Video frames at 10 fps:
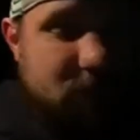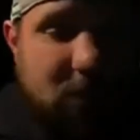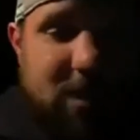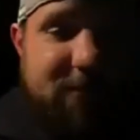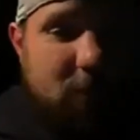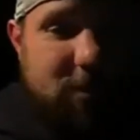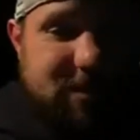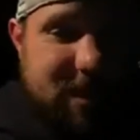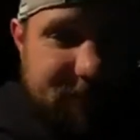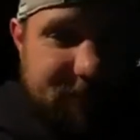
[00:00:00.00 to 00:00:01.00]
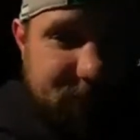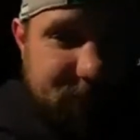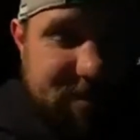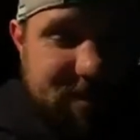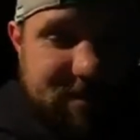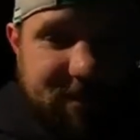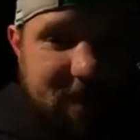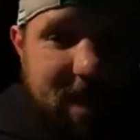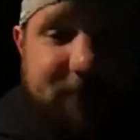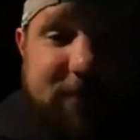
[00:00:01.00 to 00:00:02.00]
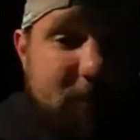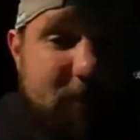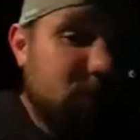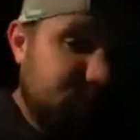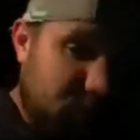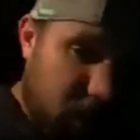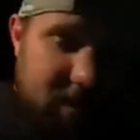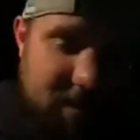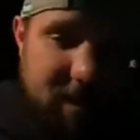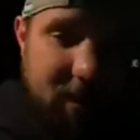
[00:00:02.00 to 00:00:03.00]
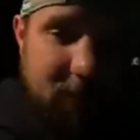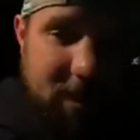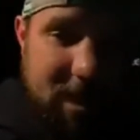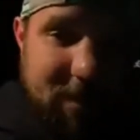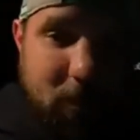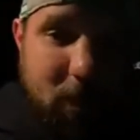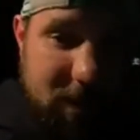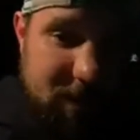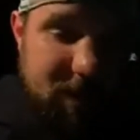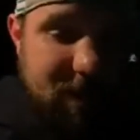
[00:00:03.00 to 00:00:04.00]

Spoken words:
24/7, 365 for the most part, we're going to be working